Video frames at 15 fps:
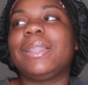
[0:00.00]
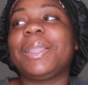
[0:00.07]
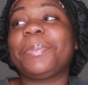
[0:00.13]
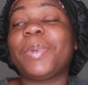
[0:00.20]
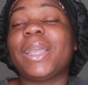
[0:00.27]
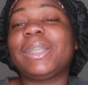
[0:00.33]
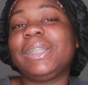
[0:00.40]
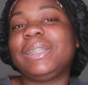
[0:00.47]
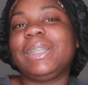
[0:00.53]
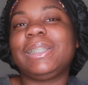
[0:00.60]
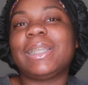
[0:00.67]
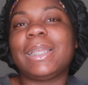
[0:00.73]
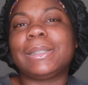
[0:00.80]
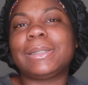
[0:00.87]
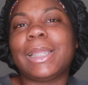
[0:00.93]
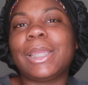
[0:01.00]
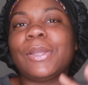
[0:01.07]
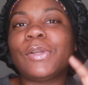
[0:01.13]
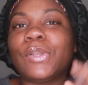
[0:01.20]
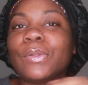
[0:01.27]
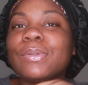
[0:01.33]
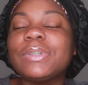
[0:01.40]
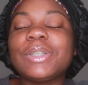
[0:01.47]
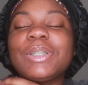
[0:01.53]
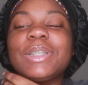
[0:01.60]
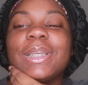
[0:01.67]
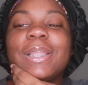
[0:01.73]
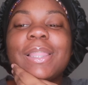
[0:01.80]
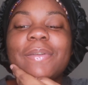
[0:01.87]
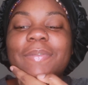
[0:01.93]
the pregnancy test like closer
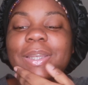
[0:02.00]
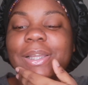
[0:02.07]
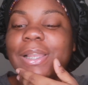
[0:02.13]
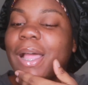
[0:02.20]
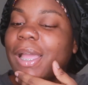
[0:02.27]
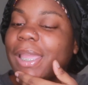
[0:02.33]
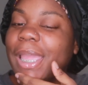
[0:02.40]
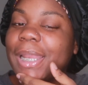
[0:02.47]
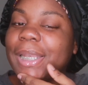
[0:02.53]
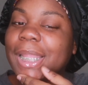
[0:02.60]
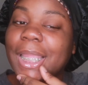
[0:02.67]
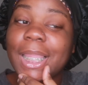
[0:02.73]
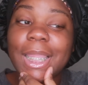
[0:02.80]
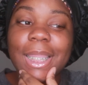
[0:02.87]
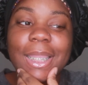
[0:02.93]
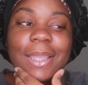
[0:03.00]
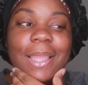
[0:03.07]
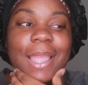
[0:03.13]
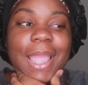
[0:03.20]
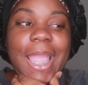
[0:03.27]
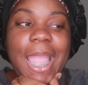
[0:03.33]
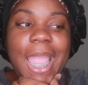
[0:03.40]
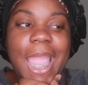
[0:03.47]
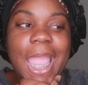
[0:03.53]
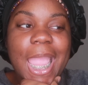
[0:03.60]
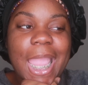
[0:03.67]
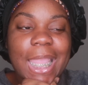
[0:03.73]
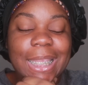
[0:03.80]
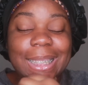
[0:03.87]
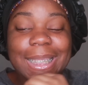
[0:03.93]
to 11 o'clock at night
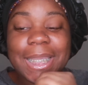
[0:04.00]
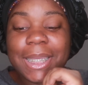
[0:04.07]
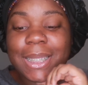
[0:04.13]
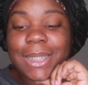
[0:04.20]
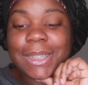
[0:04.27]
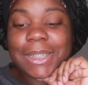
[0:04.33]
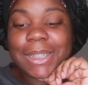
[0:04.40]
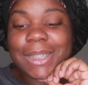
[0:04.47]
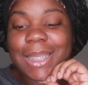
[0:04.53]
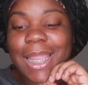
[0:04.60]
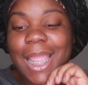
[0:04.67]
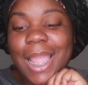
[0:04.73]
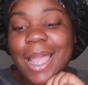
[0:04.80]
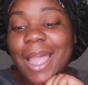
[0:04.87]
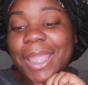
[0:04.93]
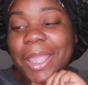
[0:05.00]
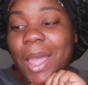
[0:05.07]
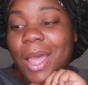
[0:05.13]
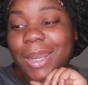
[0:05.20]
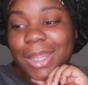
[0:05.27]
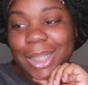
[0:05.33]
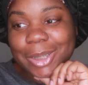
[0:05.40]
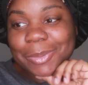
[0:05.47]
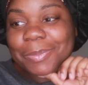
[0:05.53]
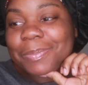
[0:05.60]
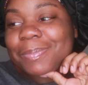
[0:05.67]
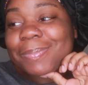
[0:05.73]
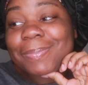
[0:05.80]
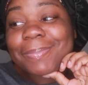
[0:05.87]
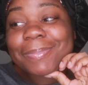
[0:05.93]
and i got it
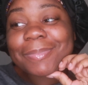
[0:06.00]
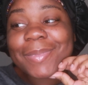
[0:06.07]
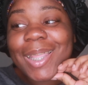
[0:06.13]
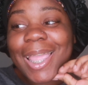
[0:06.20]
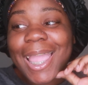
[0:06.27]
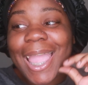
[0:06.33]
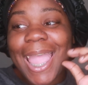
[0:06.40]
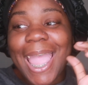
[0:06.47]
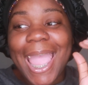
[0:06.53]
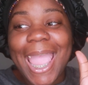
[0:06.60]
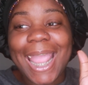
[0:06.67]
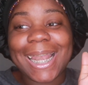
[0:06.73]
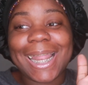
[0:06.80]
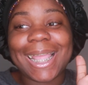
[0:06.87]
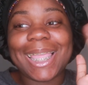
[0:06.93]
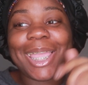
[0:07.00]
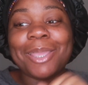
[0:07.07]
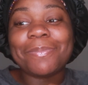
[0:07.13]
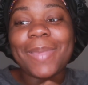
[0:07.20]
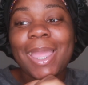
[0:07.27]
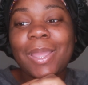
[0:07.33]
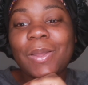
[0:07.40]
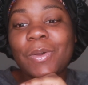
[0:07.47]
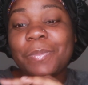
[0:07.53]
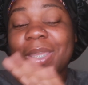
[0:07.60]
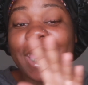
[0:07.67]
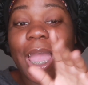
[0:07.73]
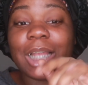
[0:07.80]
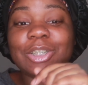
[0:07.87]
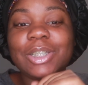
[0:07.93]
and i came back home
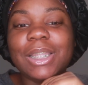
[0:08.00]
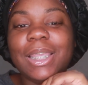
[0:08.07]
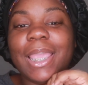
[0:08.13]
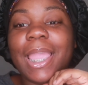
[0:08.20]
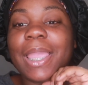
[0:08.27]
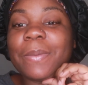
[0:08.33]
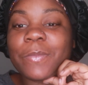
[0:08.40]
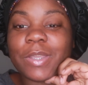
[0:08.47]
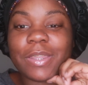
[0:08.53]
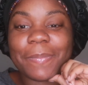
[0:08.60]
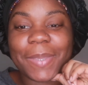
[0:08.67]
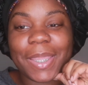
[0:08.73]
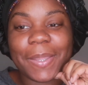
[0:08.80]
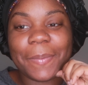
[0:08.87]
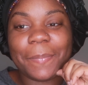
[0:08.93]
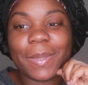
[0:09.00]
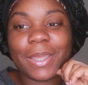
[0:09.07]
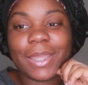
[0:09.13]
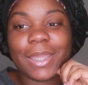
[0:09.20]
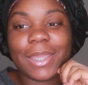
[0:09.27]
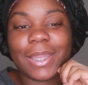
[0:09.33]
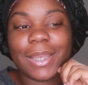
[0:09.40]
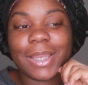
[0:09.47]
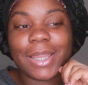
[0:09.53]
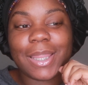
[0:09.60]
he actually came with me but